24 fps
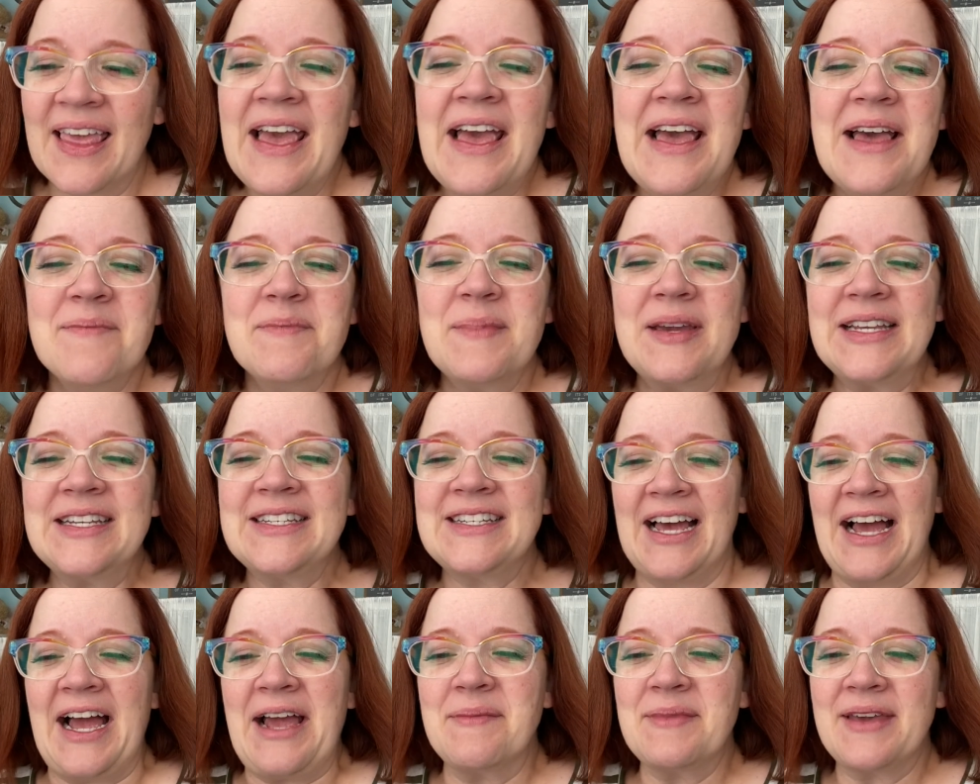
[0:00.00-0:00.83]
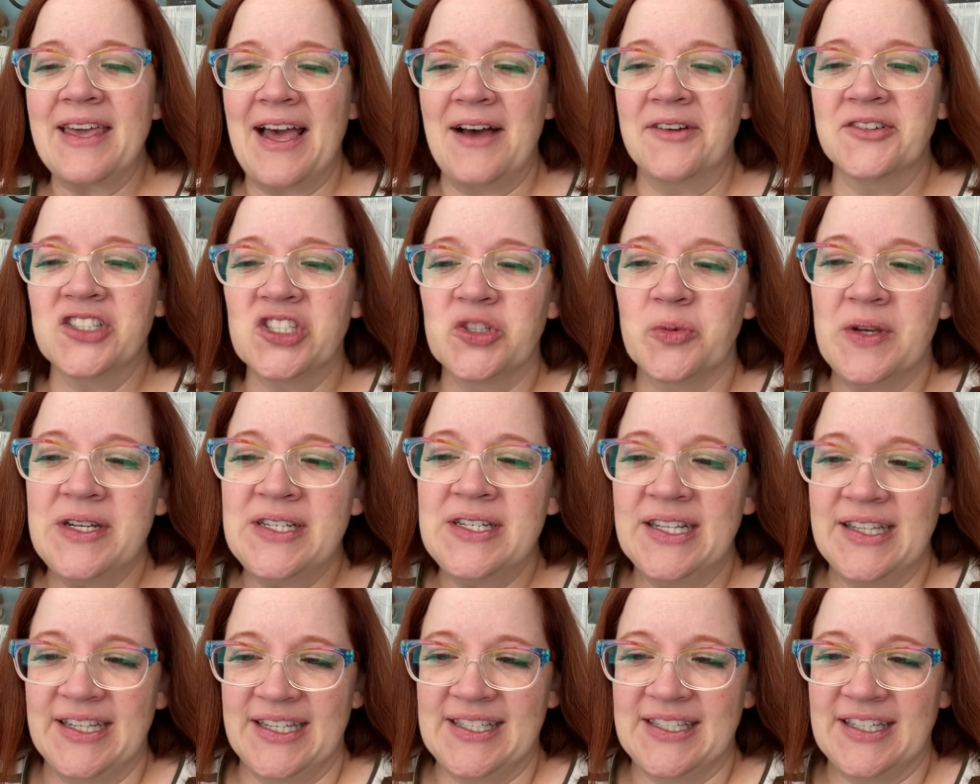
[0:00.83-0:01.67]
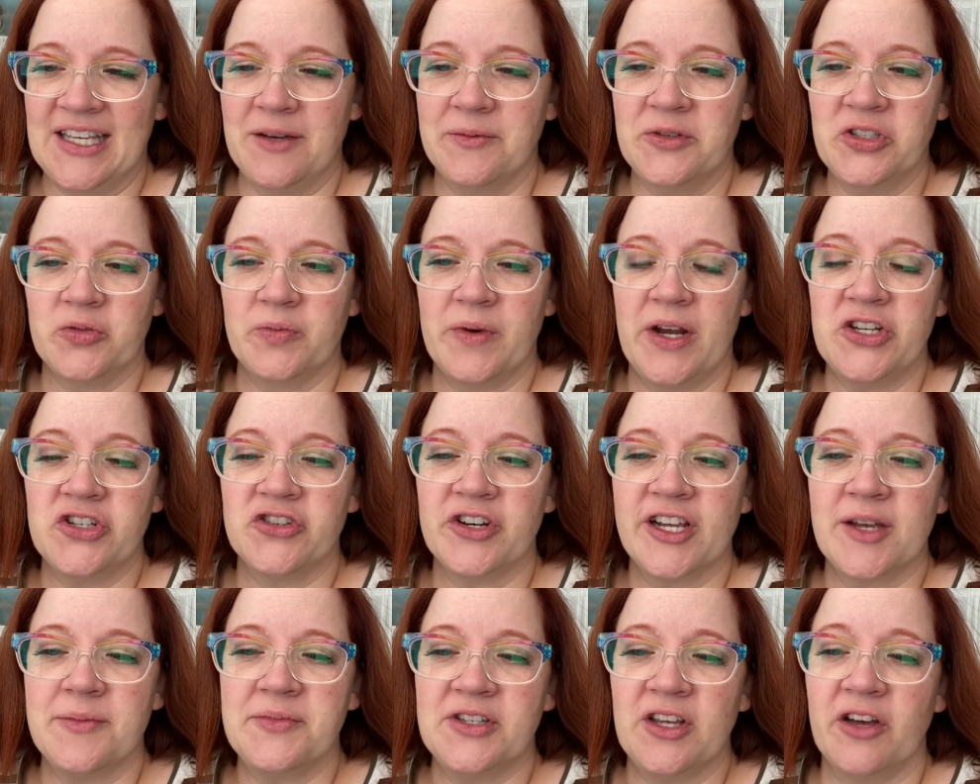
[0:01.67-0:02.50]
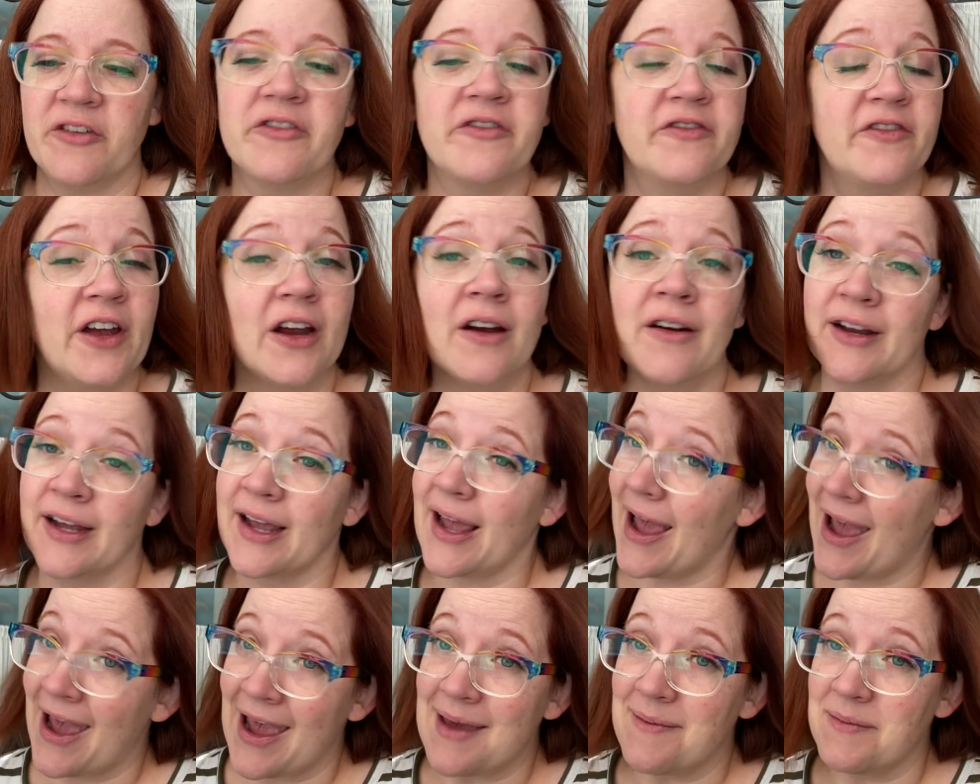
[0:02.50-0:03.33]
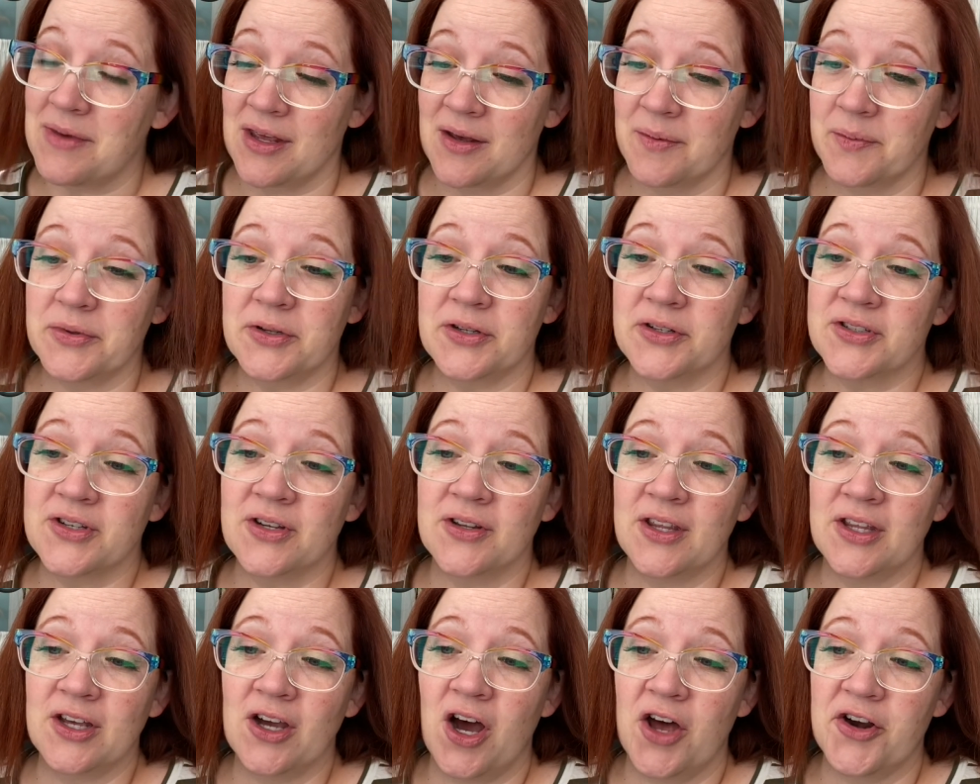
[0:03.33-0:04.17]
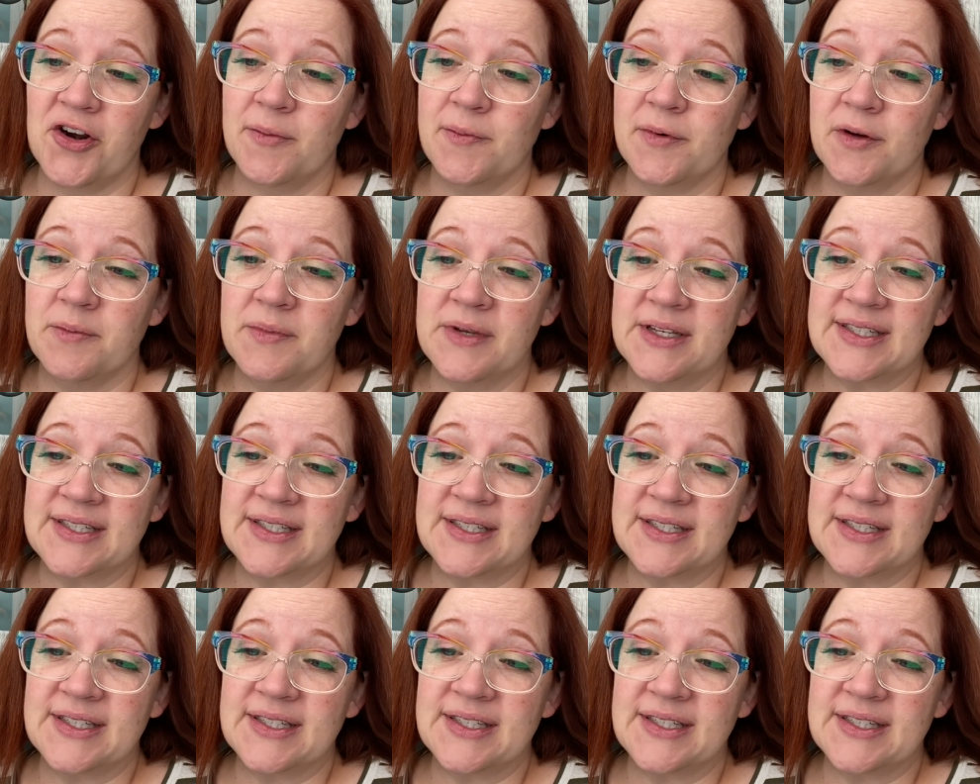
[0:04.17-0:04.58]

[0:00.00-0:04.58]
Meantime, Count Swindeliski was rendering himself very amiable to the Honourable Miss